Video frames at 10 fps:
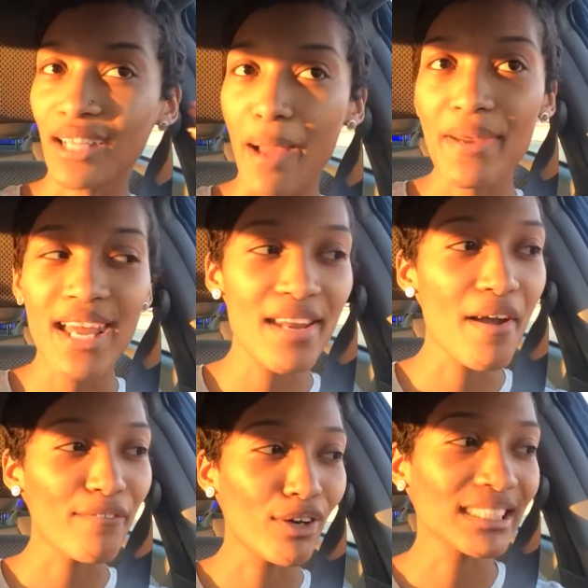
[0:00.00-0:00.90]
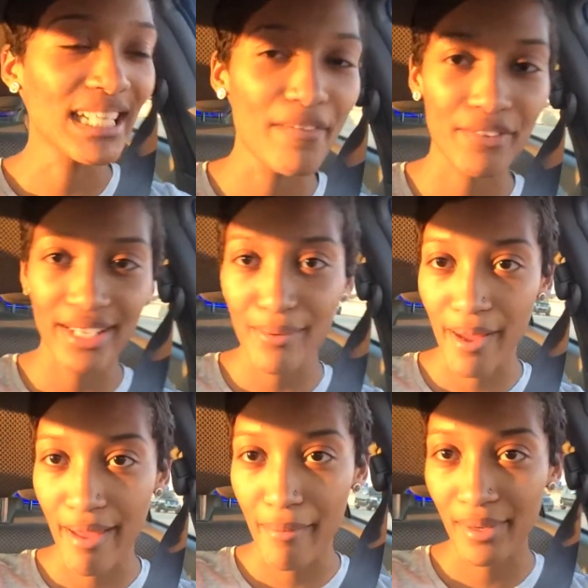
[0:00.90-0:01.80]
I mean, I of course I didn't forget
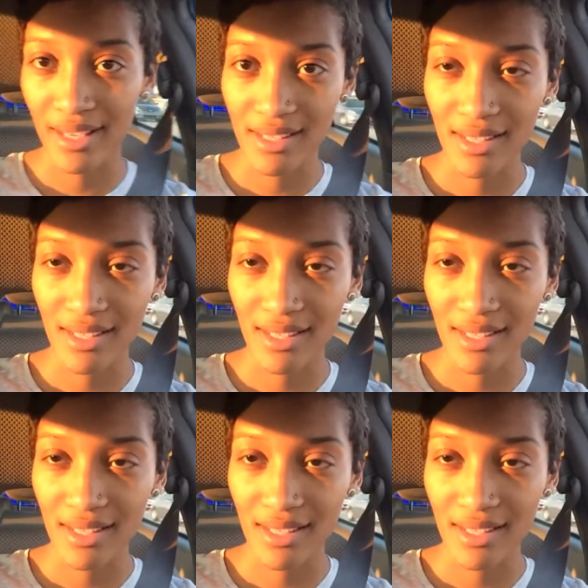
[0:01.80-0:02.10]
about him because